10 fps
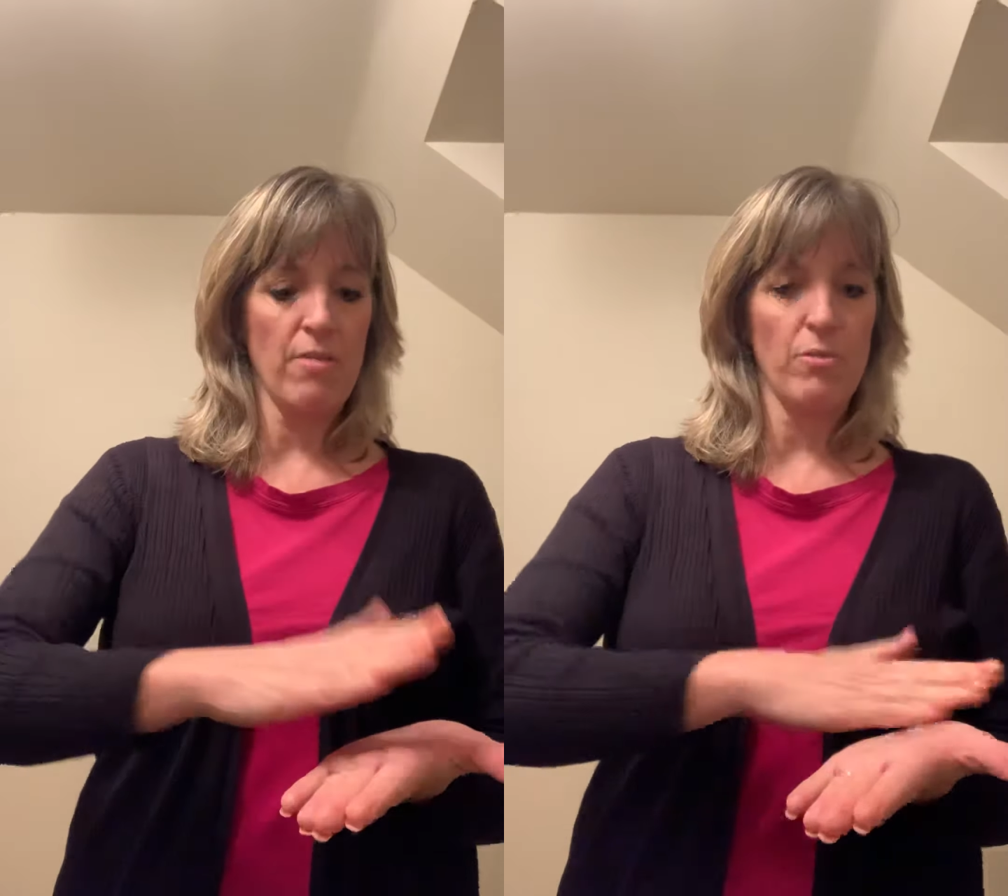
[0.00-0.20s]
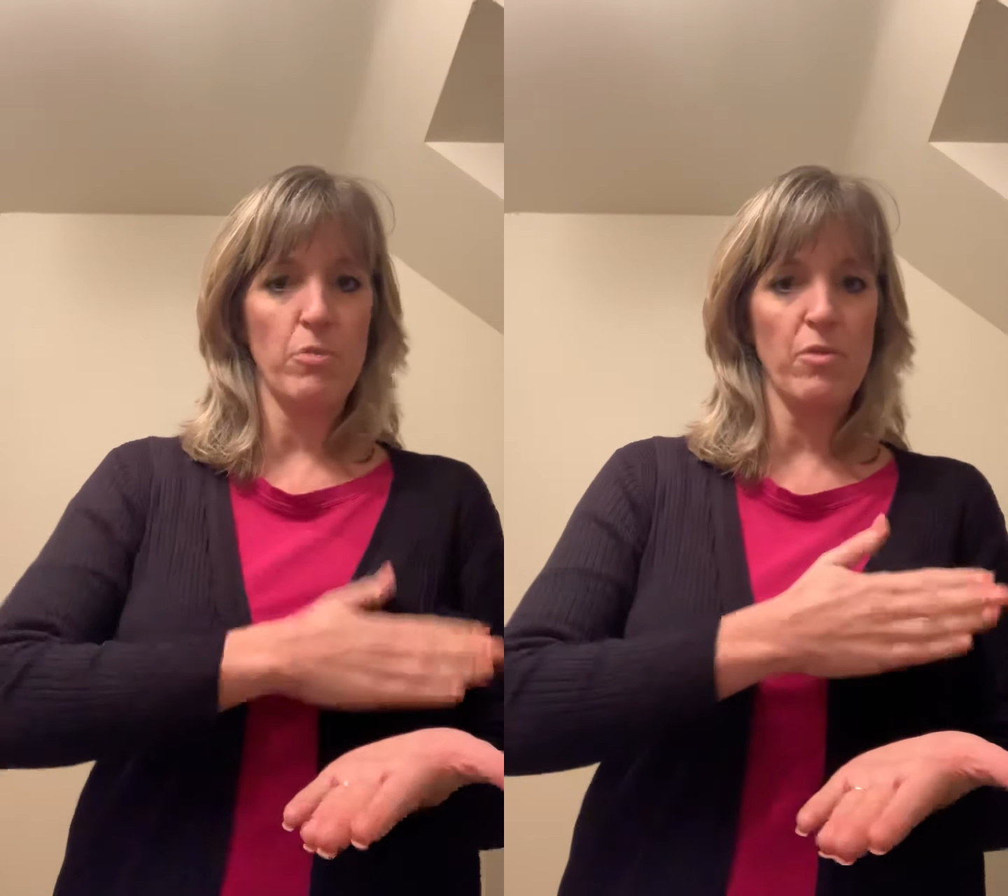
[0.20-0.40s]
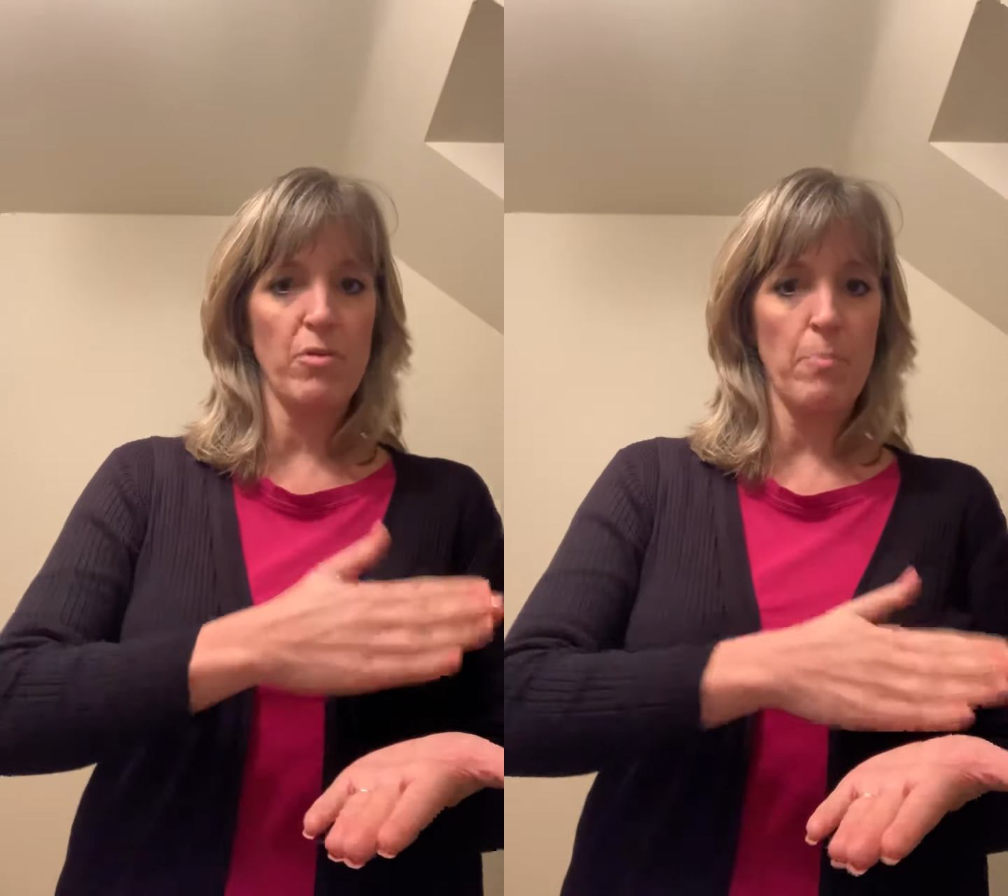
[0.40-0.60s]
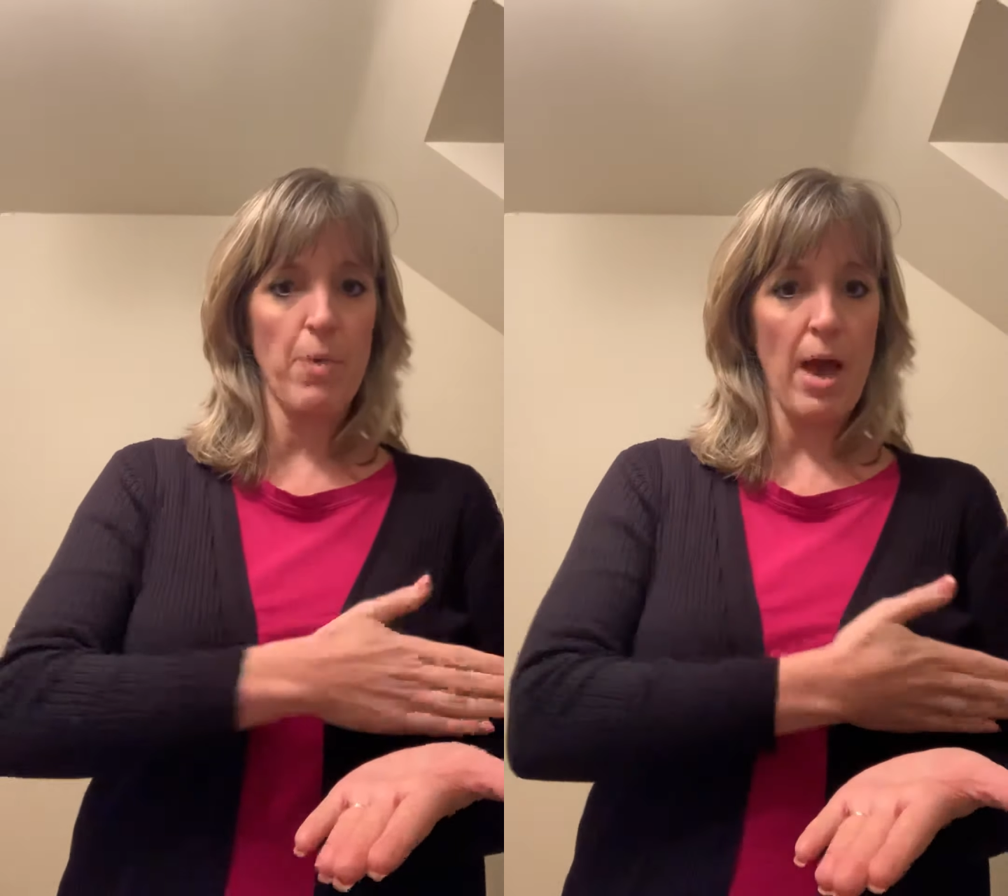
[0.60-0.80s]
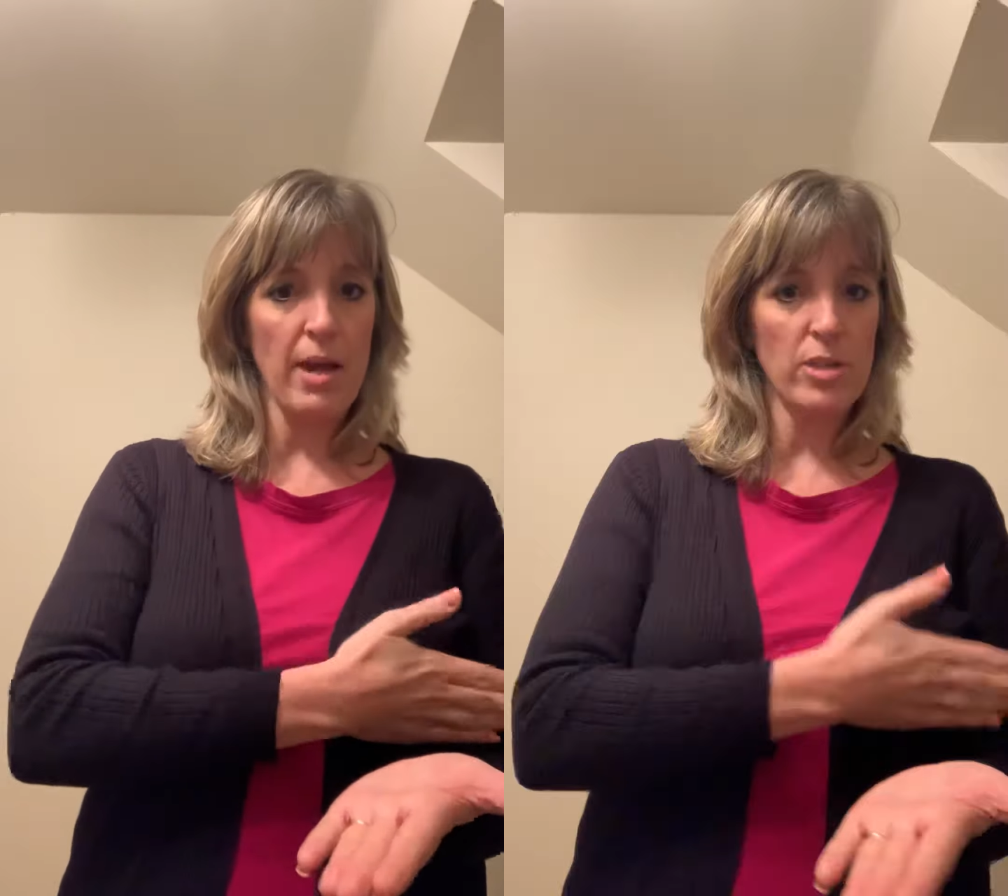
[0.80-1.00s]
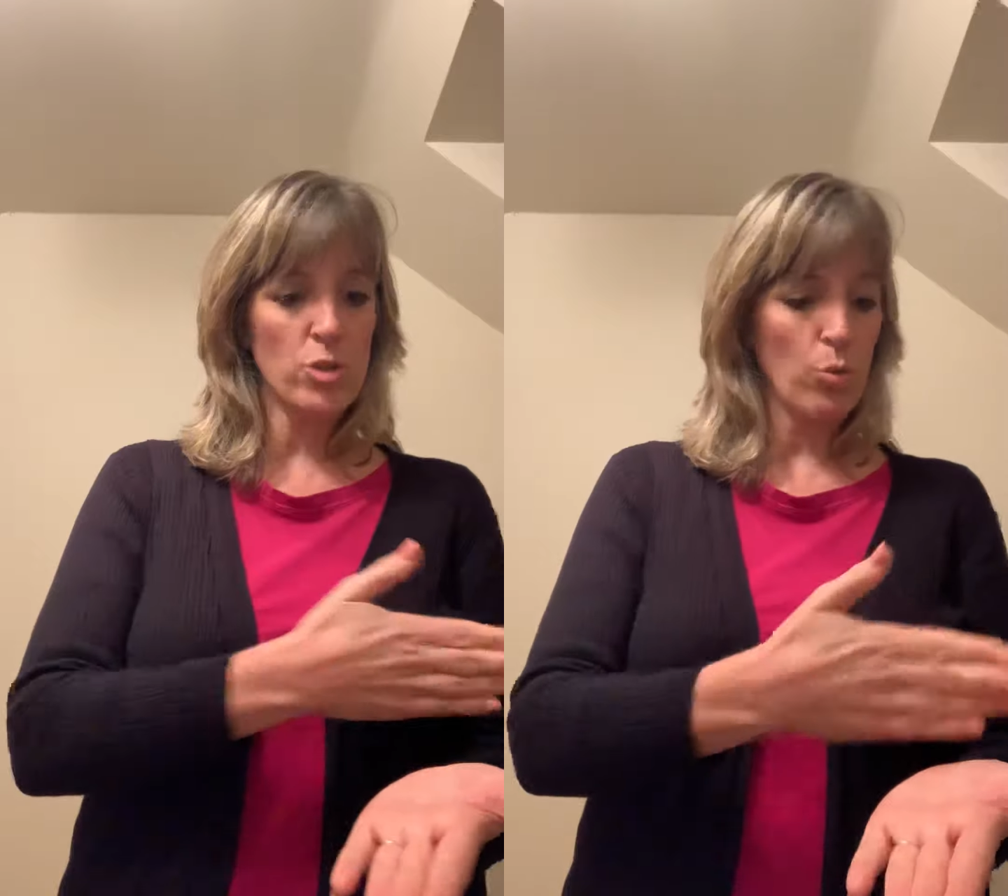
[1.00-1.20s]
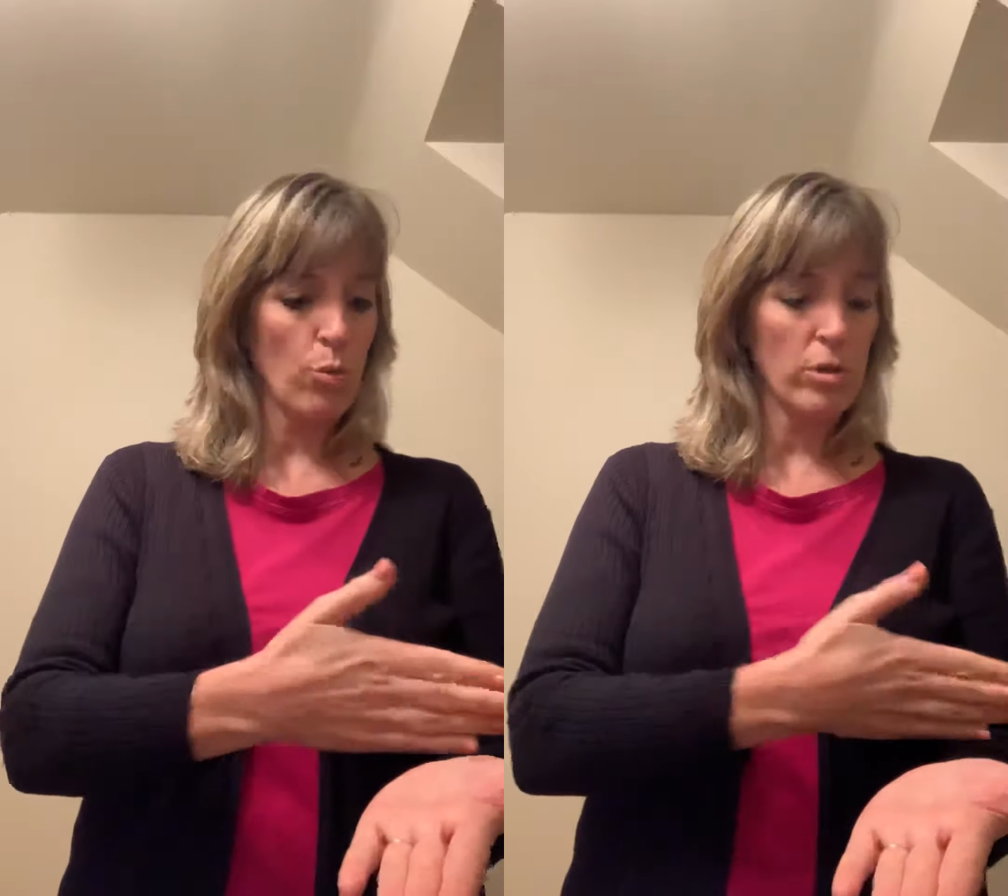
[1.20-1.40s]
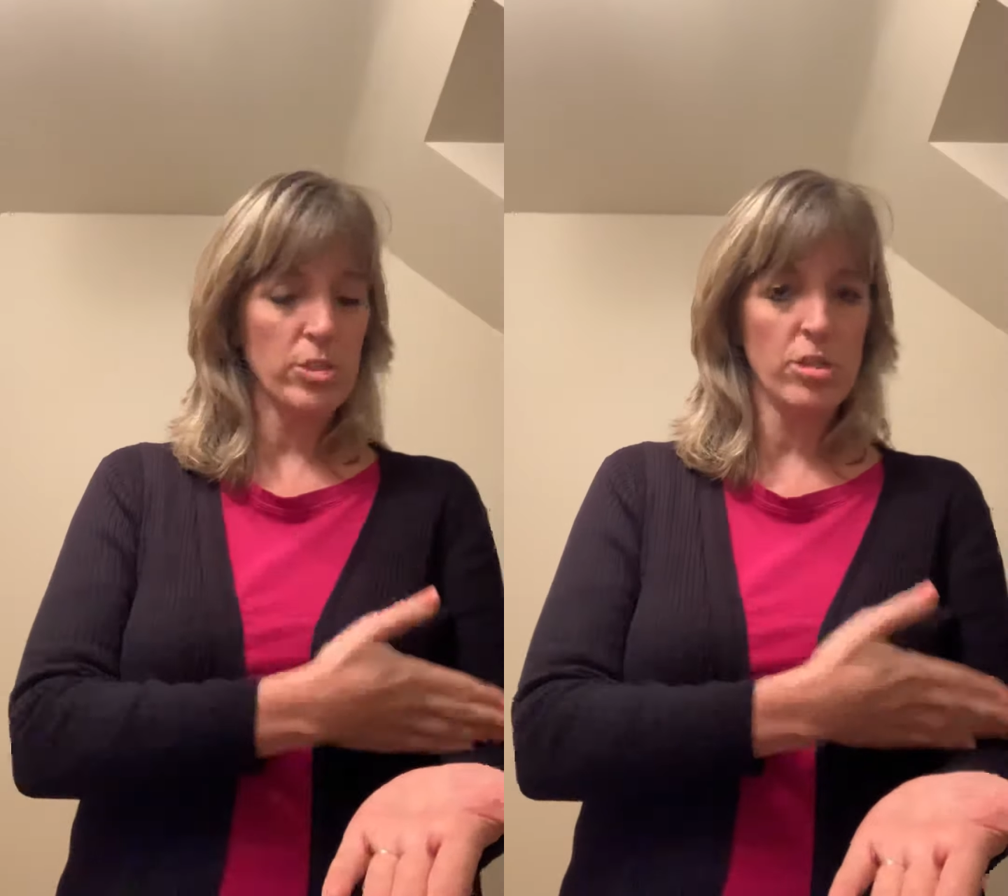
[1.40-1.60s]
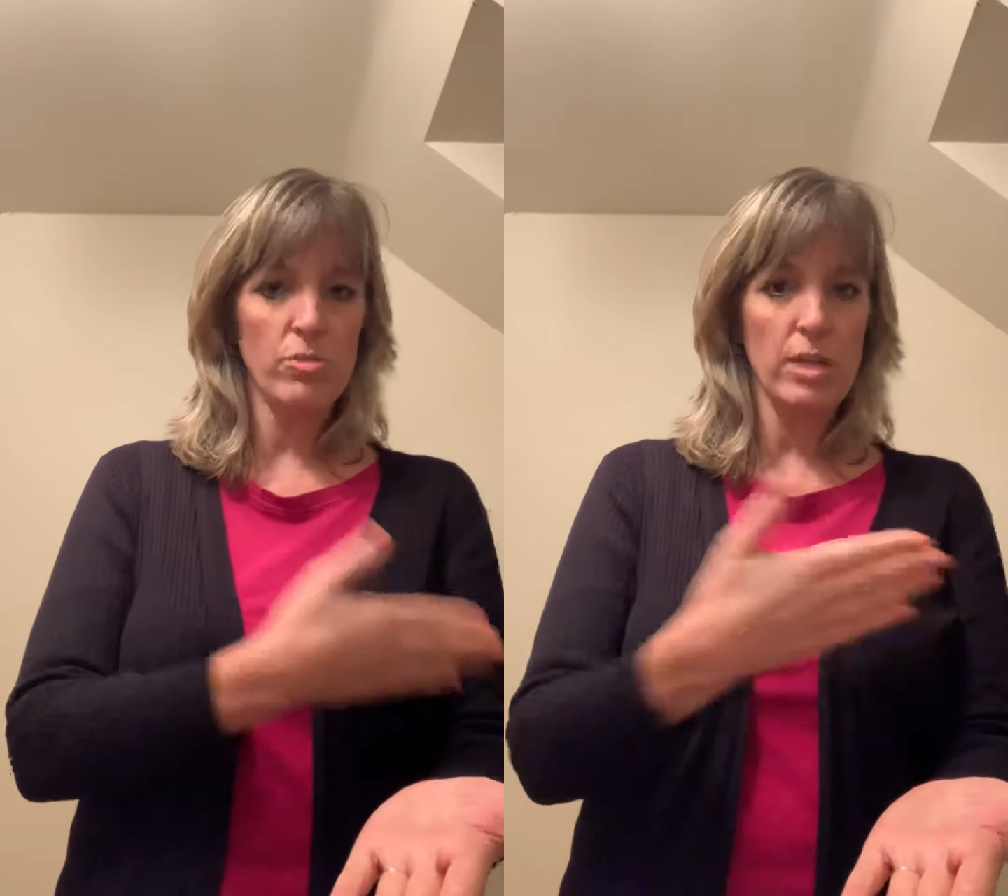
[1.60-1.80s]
If you move it back towards you,